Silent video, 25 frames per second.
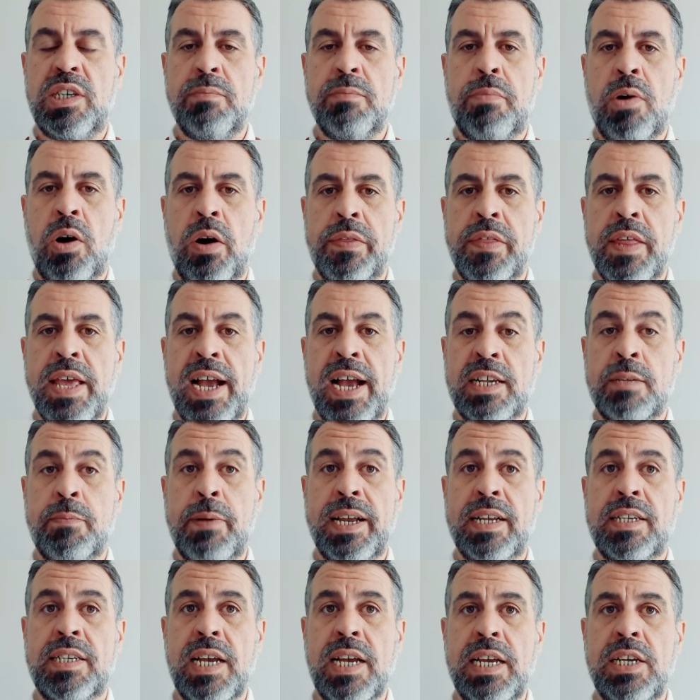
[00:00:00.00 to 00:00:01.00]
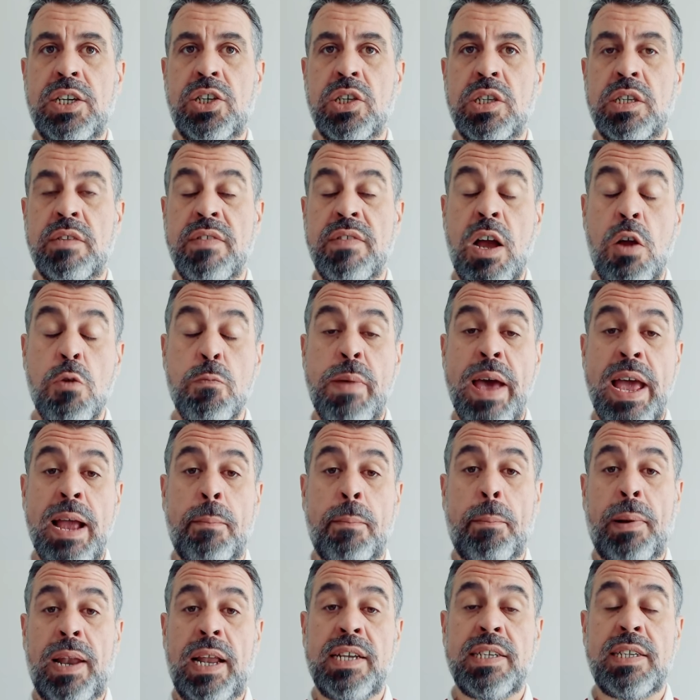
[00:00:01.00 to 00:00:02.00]
by the expectations of the
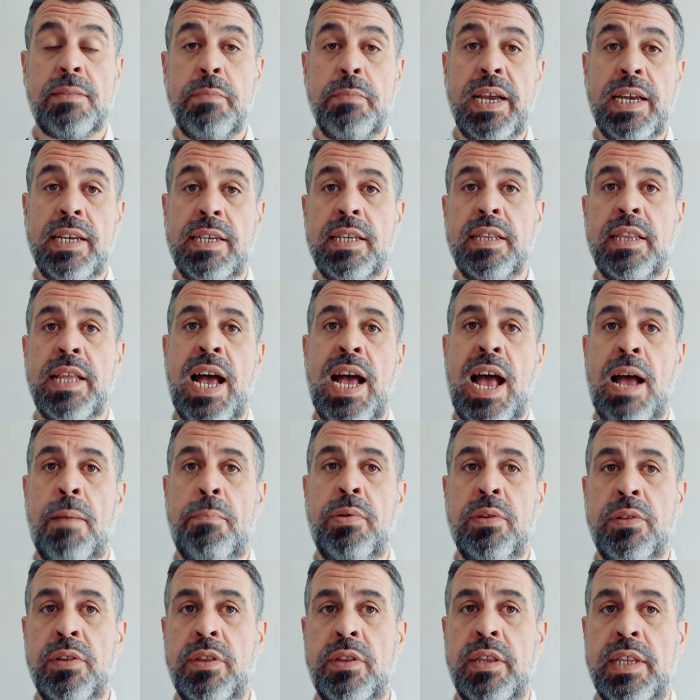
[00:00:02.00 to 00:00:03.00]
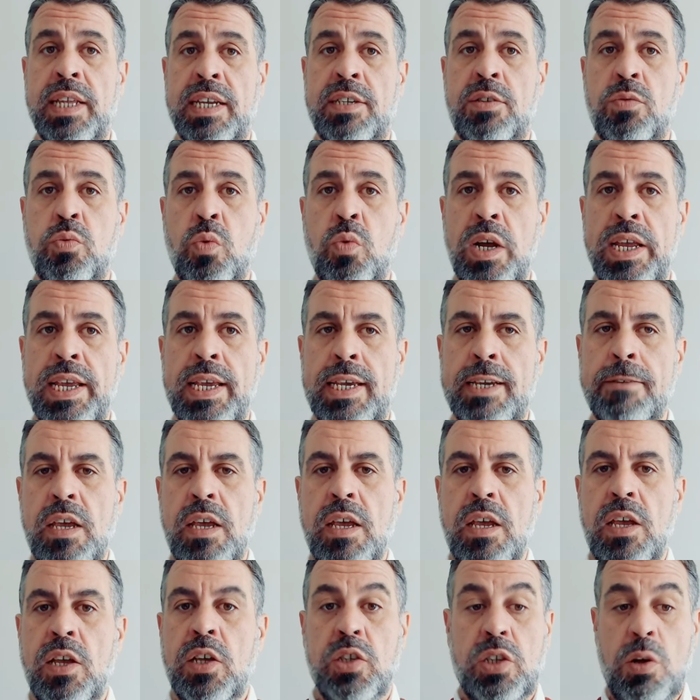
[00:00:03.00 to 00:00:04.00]
OPEC Plus meeting that happened this week.
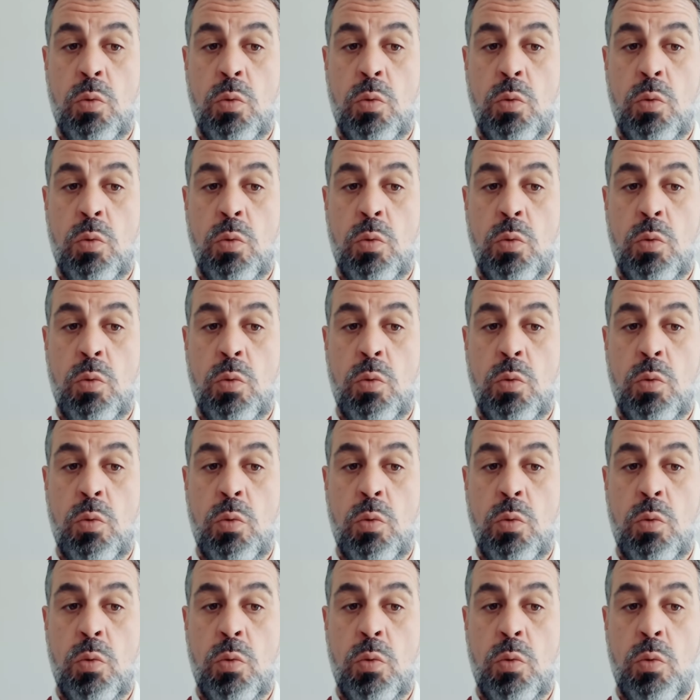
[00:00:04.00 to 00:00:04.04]
So